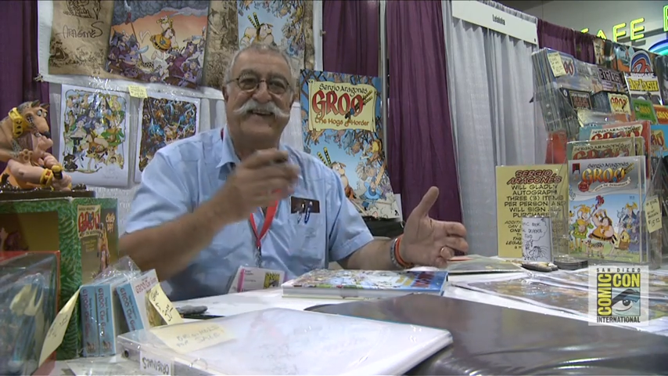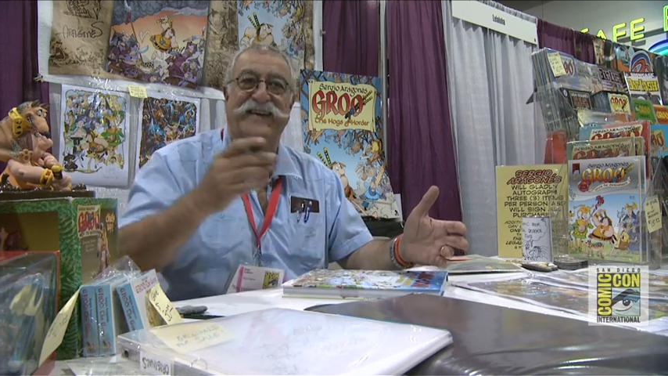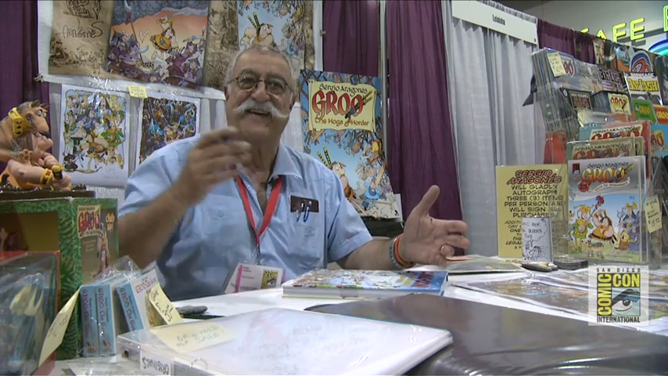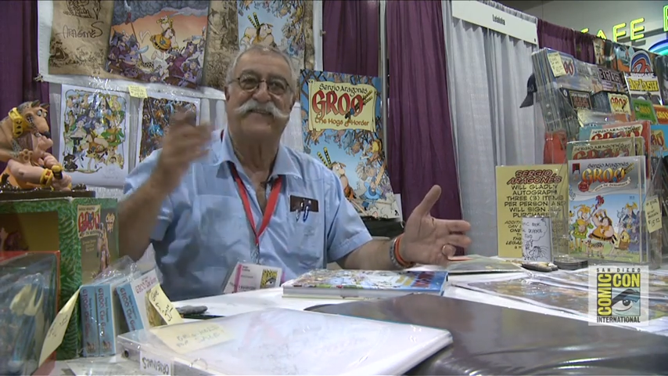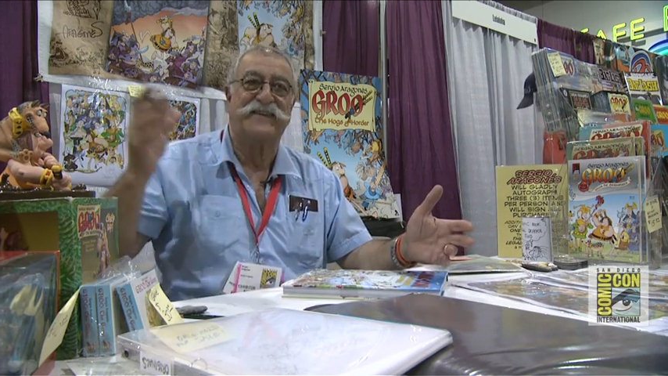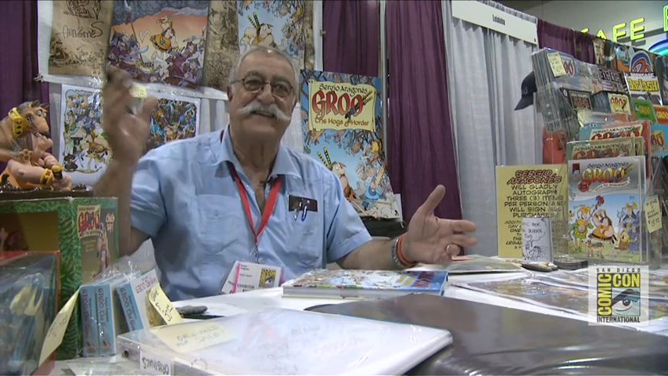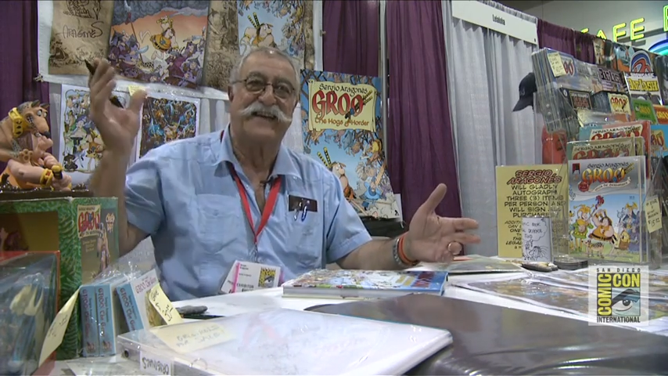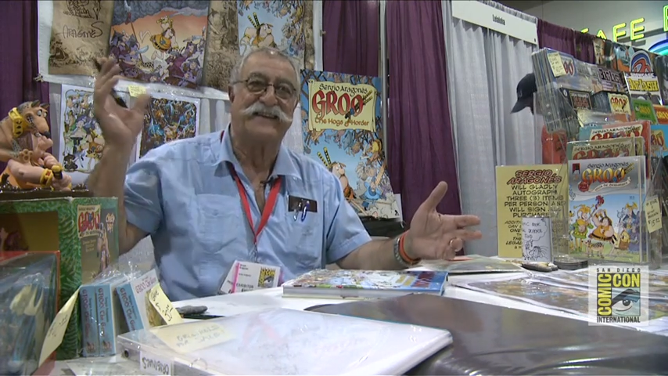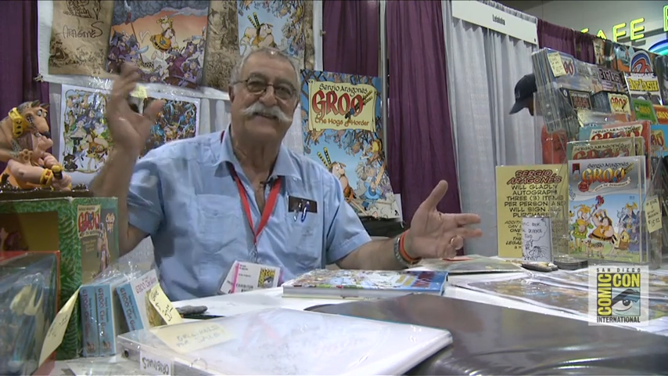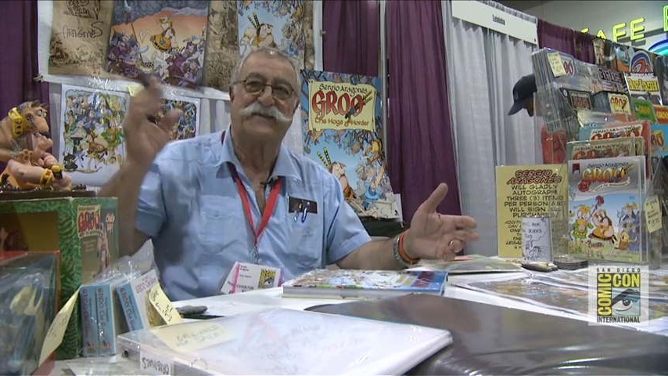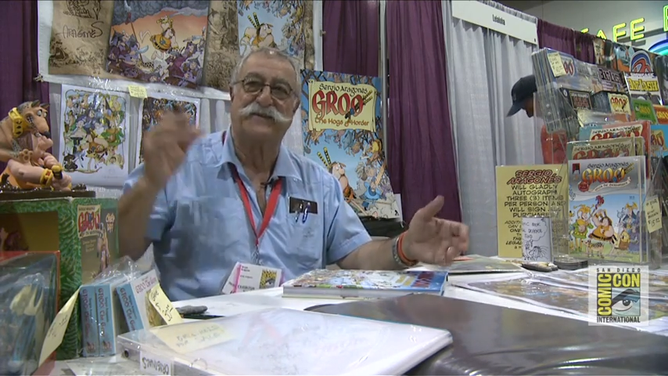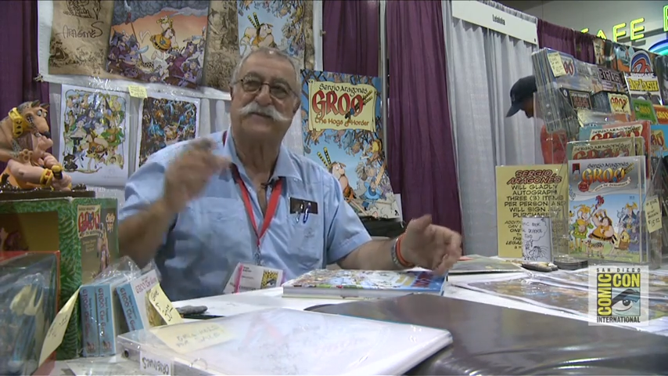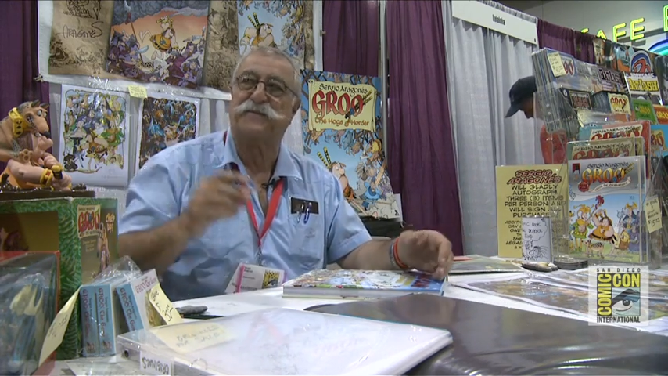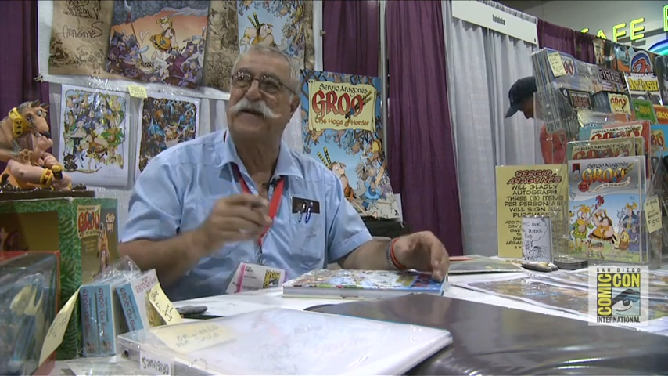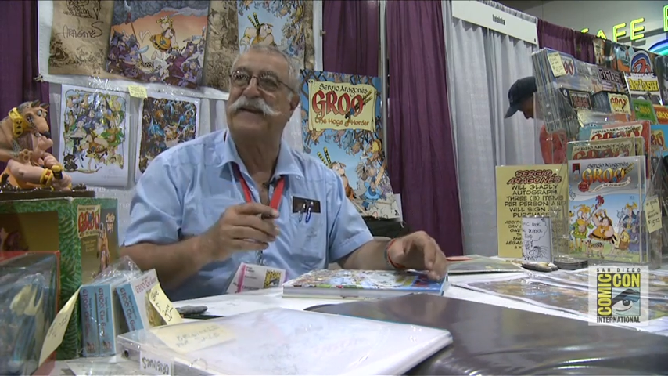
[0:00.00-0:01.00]
Have a chance
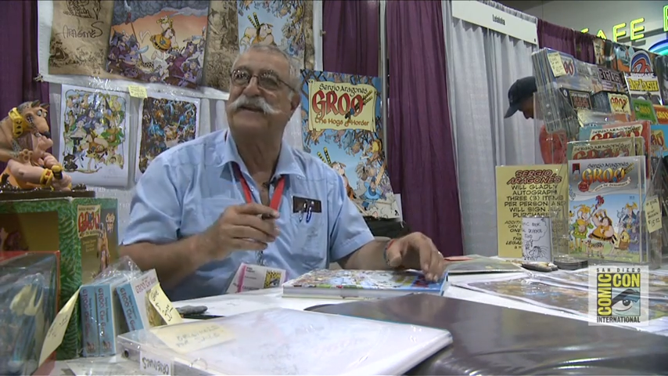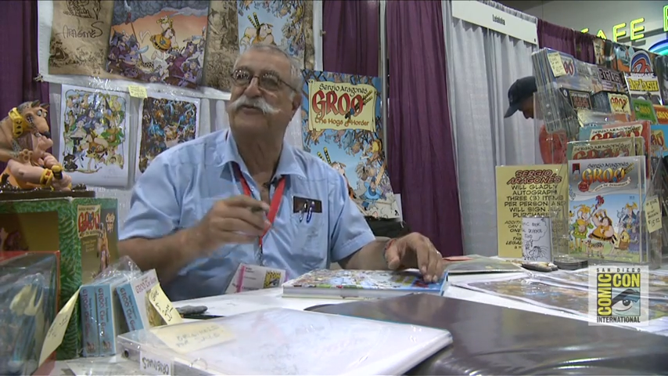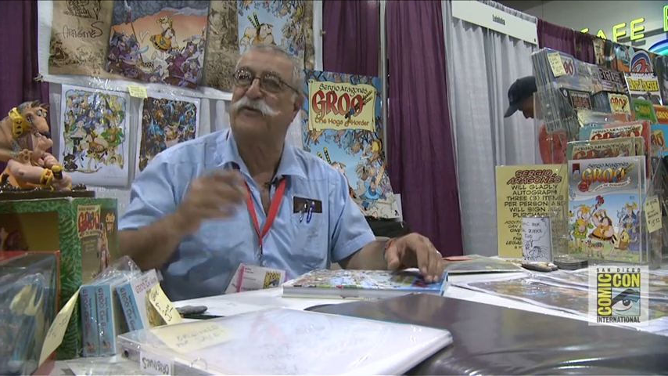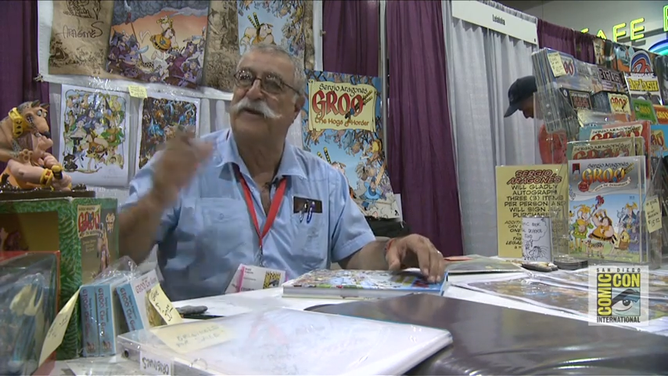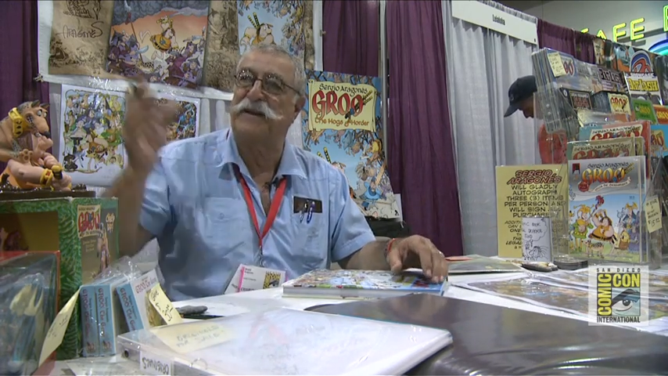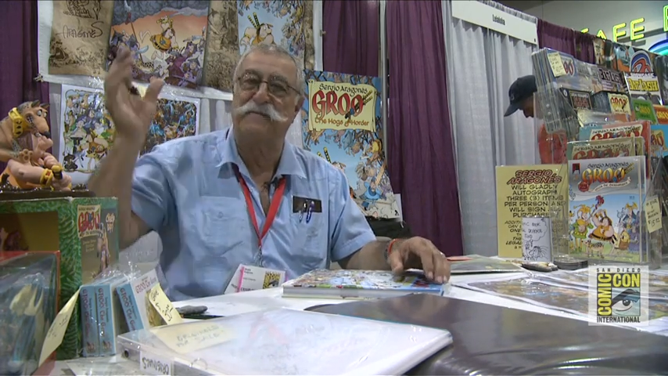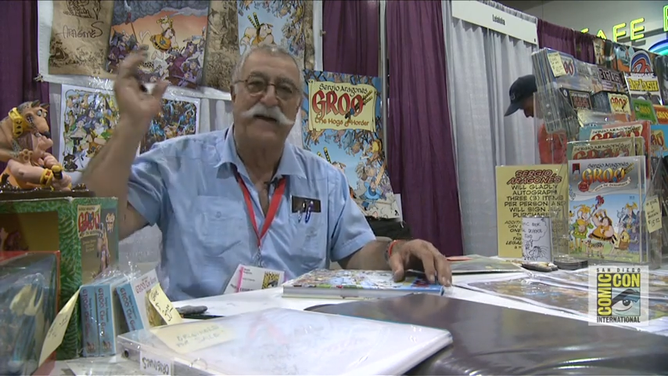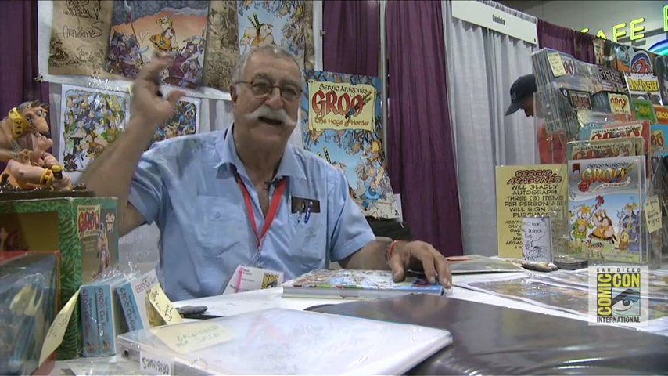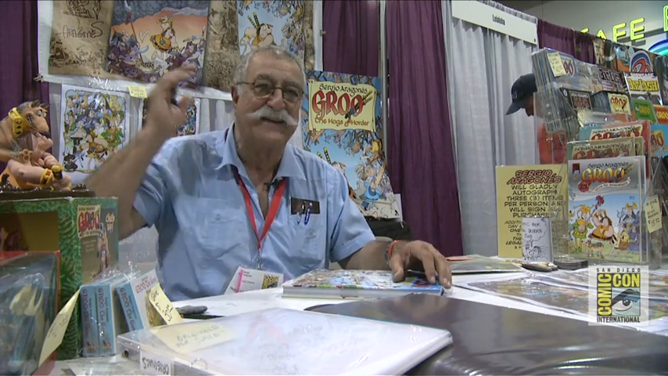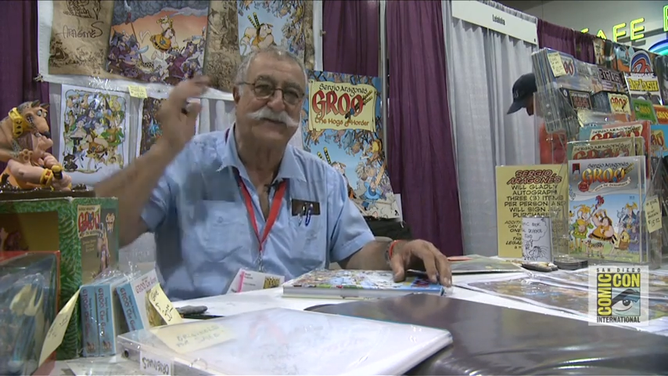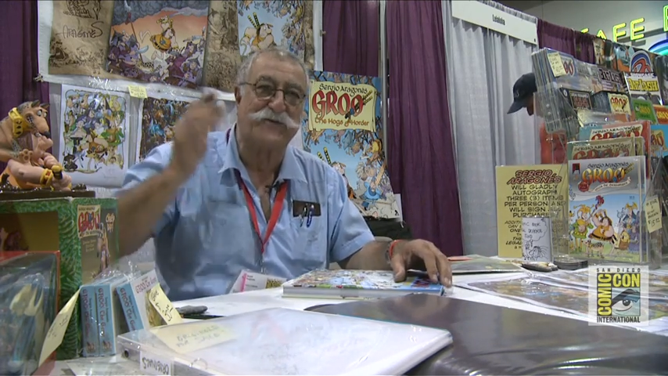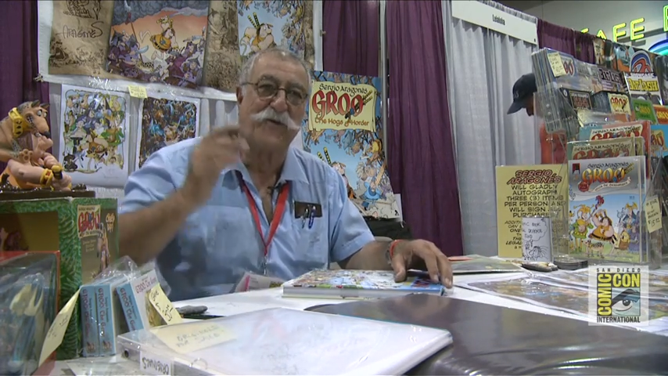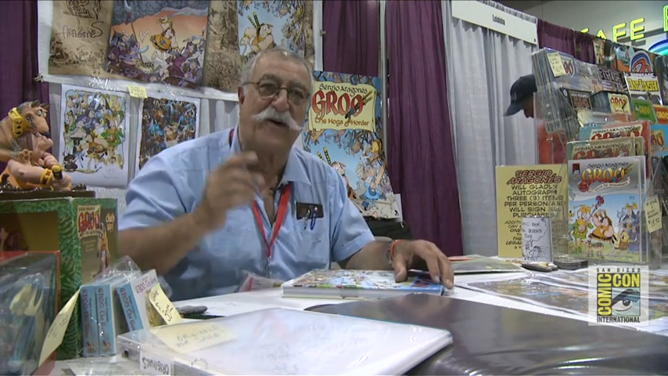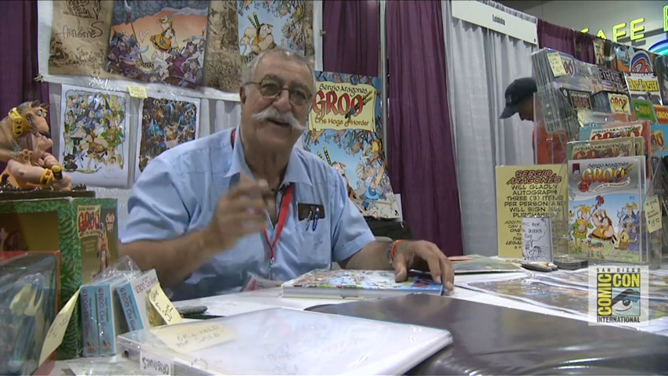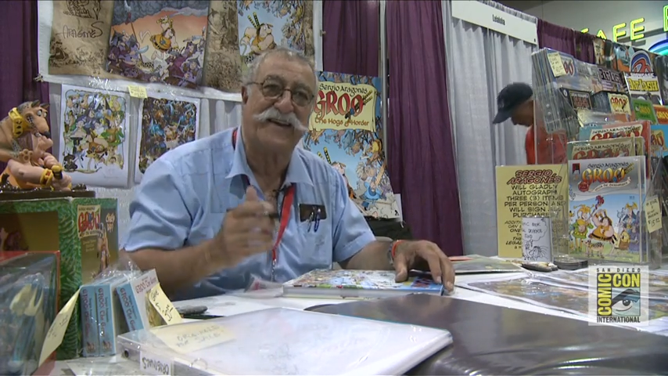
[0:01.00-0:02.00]
to spend 20 miles
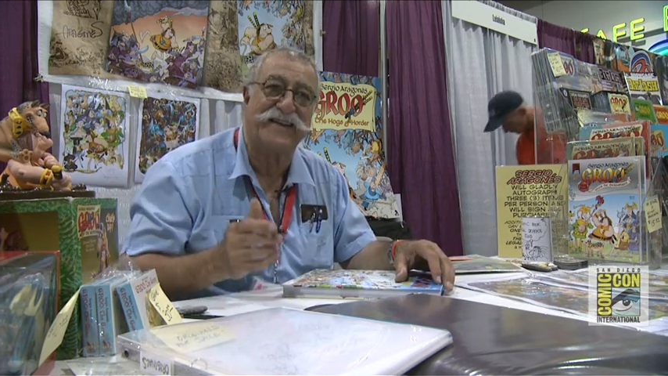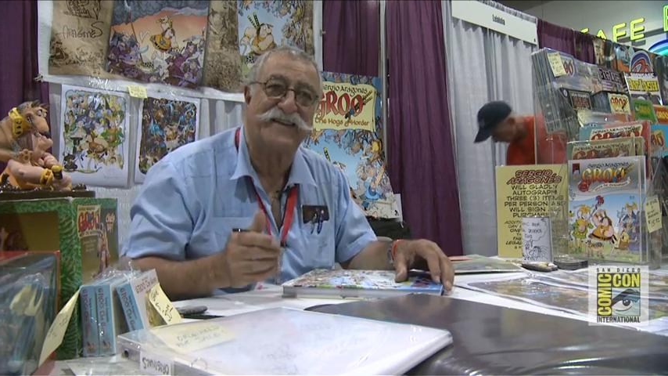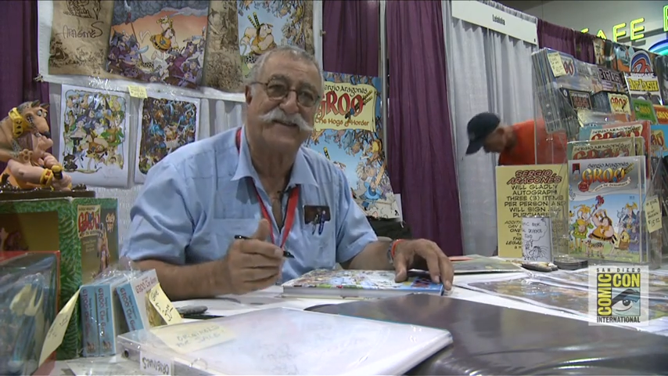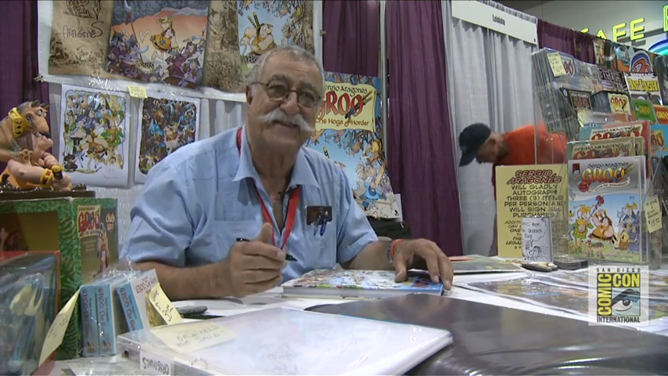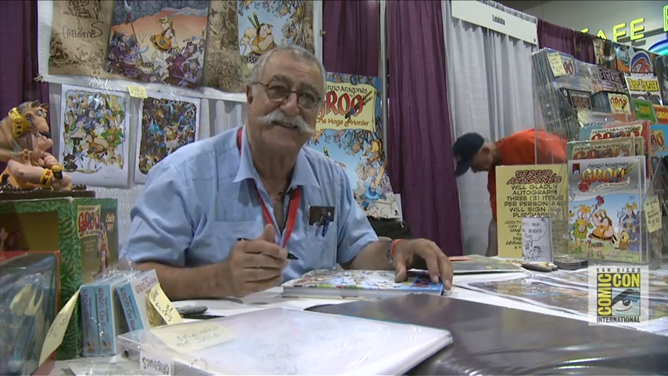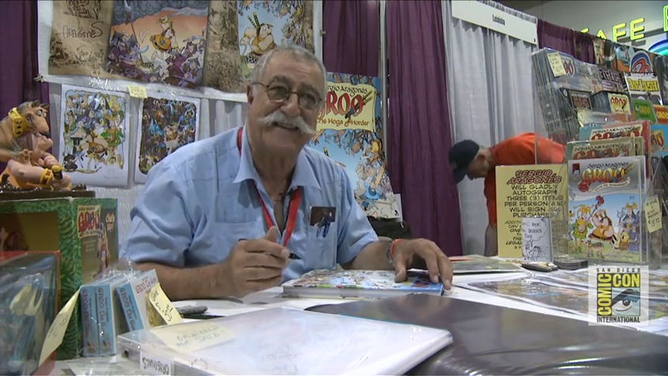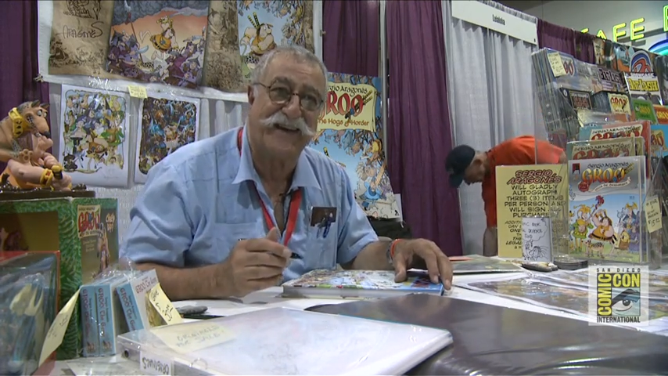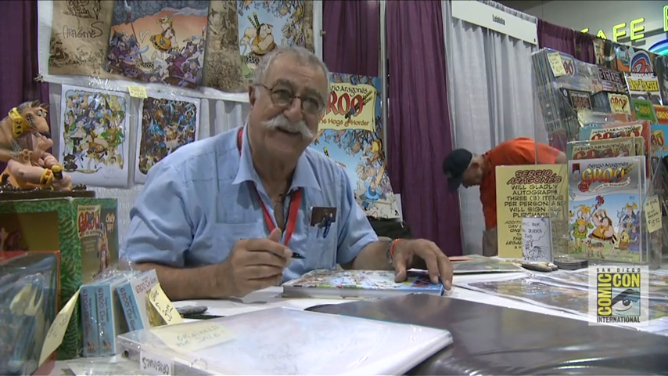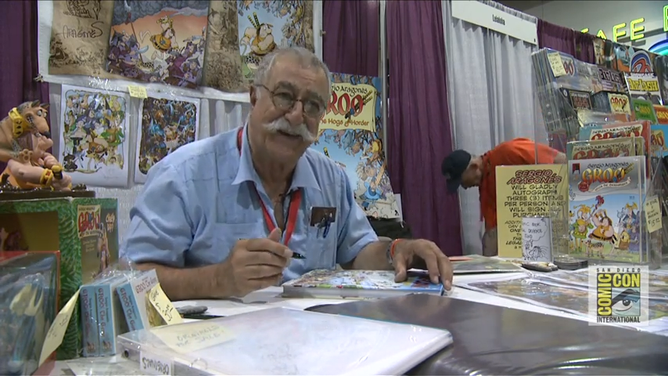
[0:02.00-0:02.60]
walking to see the